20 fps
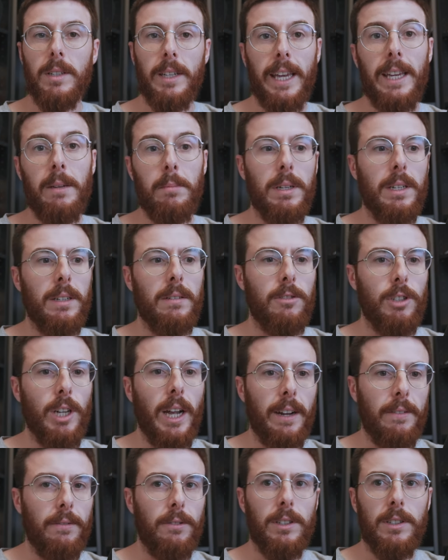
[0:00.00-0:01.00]
keeping
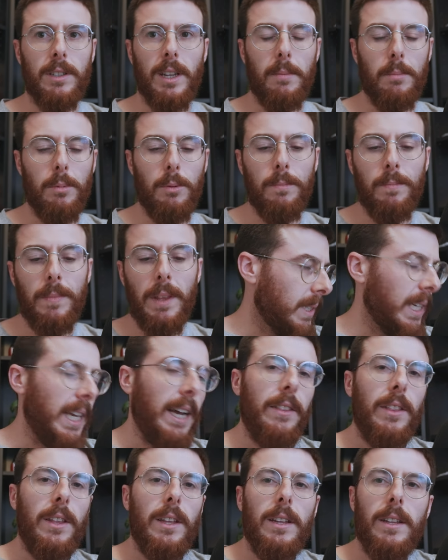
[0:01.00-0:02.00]
Jack, for example. The
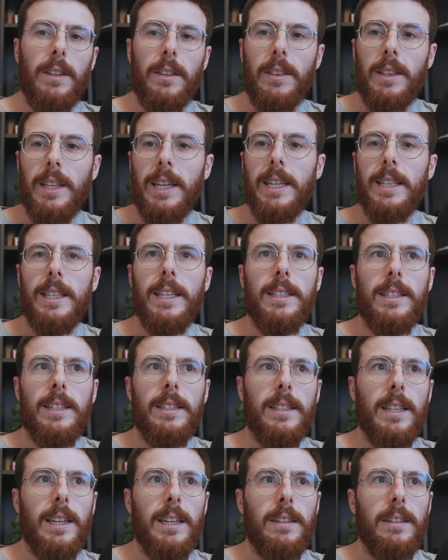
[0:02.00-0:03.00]
other thing in this
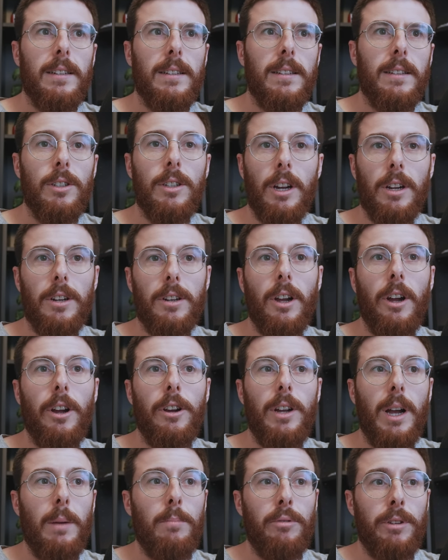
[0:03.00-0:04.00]
is that you don't
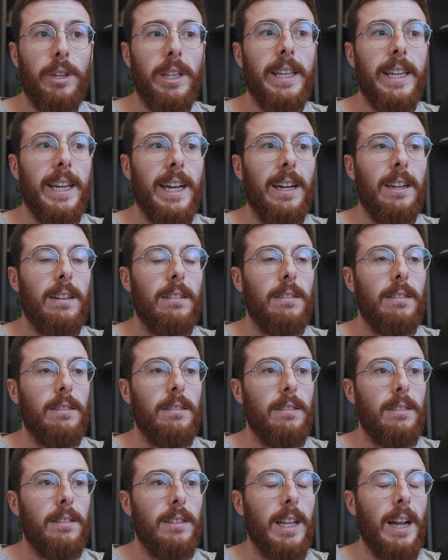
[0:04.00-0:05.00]
know, Aprilia,
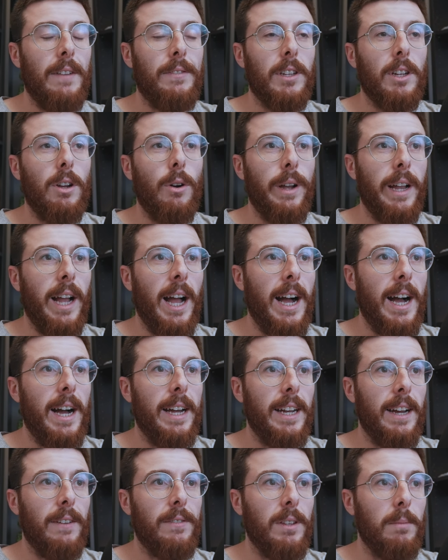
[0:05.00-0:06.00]
after going
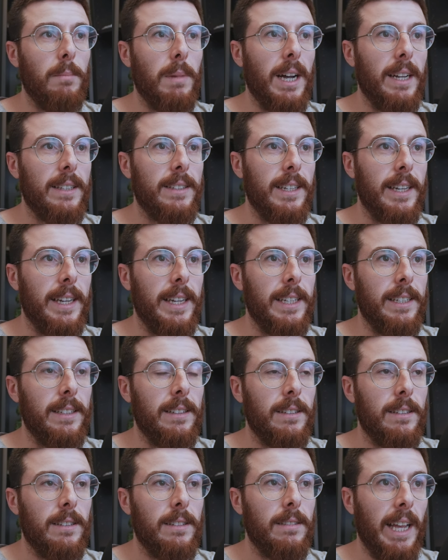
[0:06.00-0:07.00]
hard after
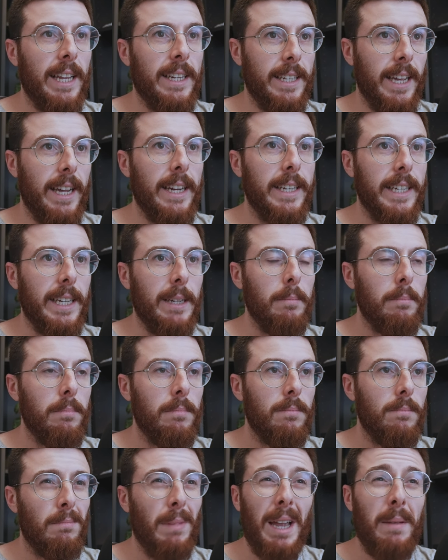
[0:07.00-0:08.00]
Martin and getting him,
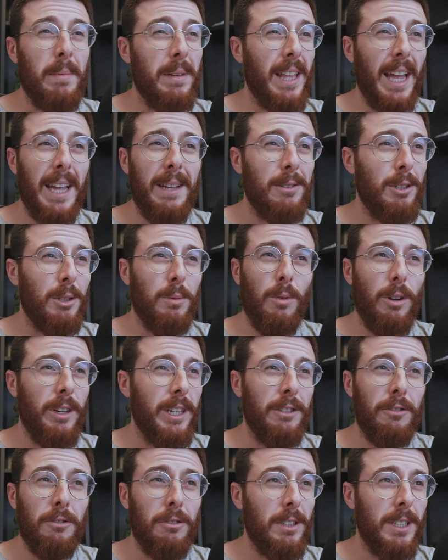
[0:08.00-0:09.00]
maybe they just weren't
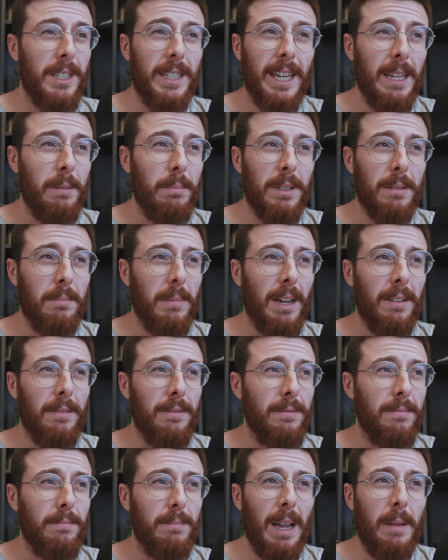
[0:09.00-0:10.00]
interested in keeping
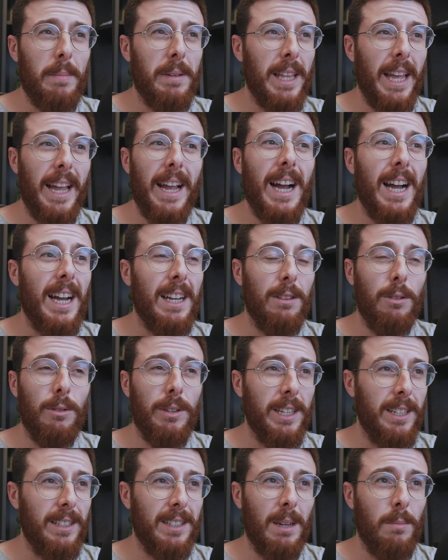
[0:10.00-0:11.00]
Mav. Maybe they are
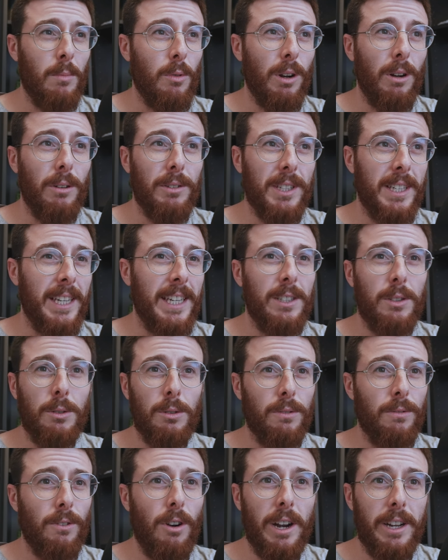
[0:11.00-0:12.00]
looking somewhere else, and he saw
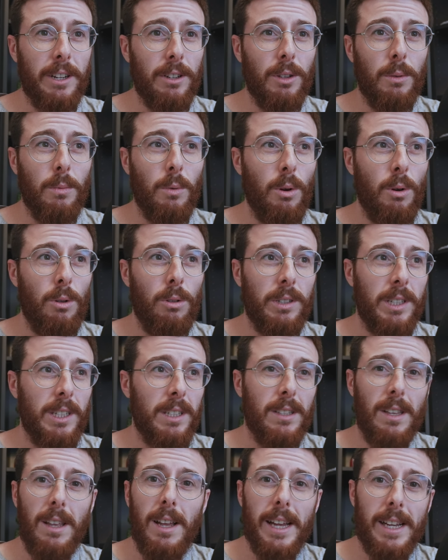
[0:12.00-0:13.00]
the writing on the wall and
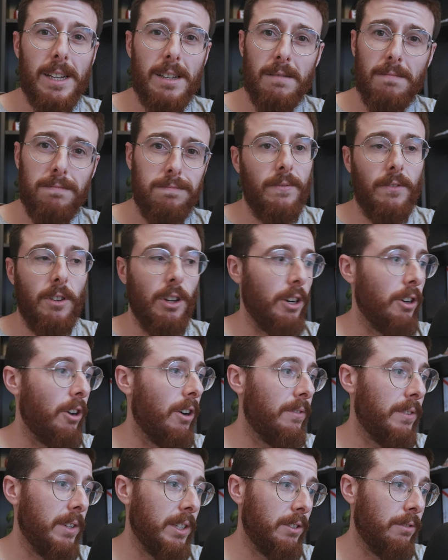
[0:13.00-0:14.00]
he's like, I've got an
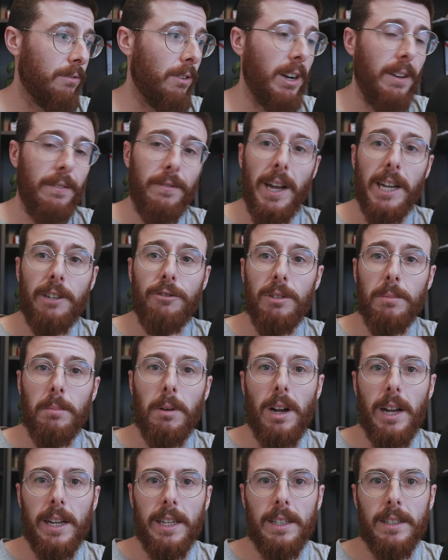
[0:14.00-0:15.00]
offer to ride a factory
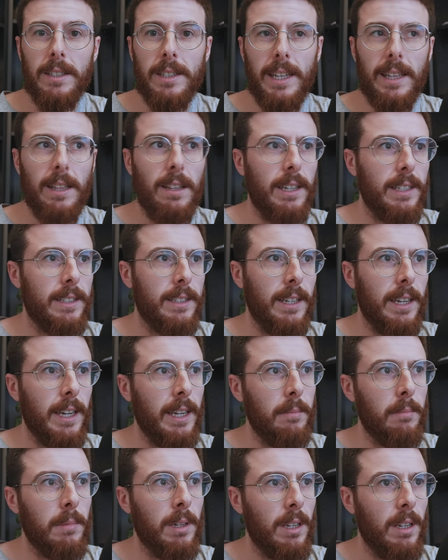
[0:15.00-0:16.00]
bike in a satellite
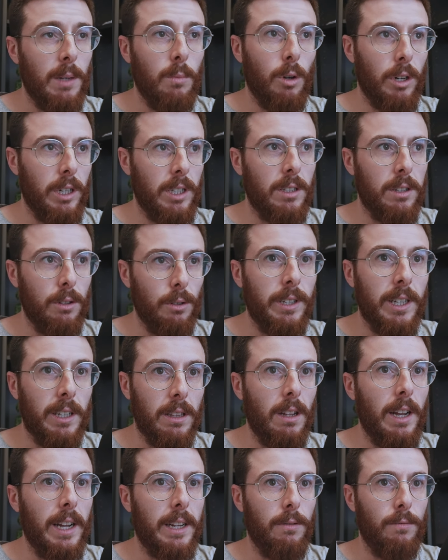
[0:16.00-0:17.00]
team in what is looking
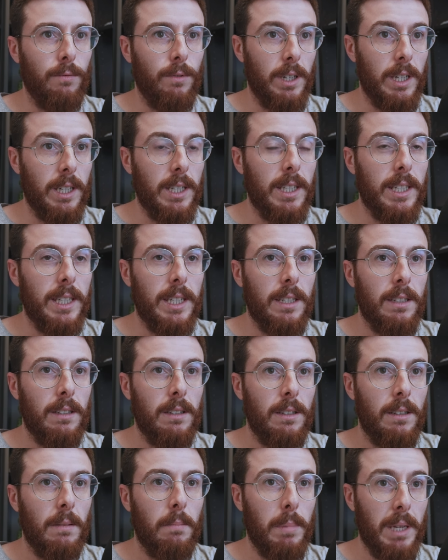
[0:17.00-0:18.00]
like a really
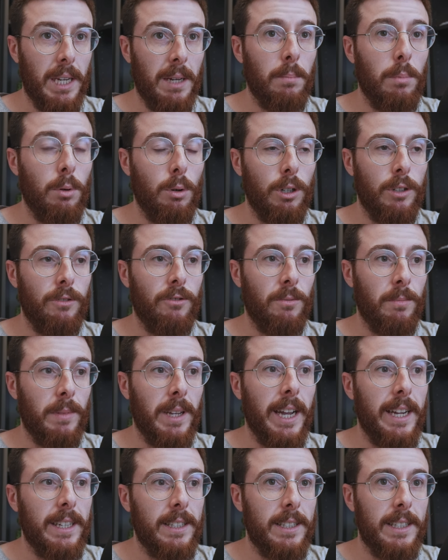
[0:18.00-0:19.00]
big push from
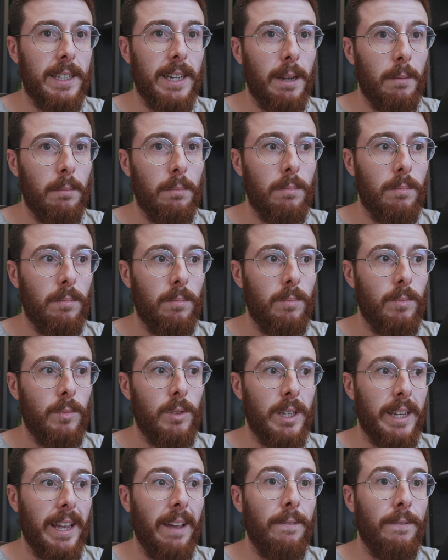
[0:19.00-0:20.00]
KTM
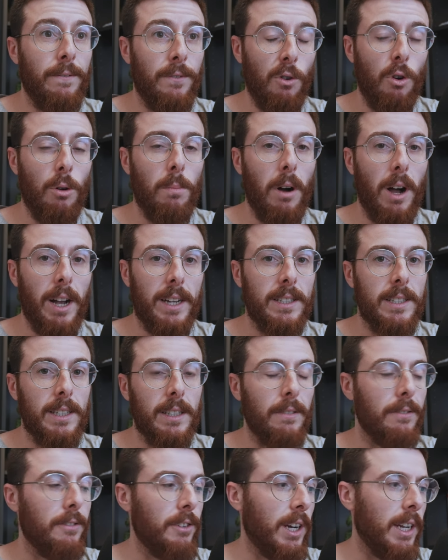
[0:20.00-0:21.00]
to get four bikes
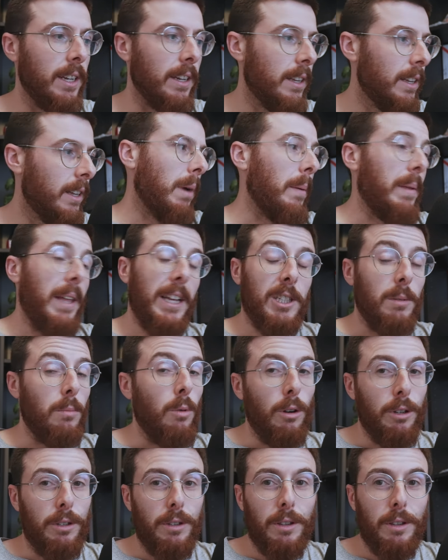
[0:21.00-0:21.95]
near the front. Maybe that's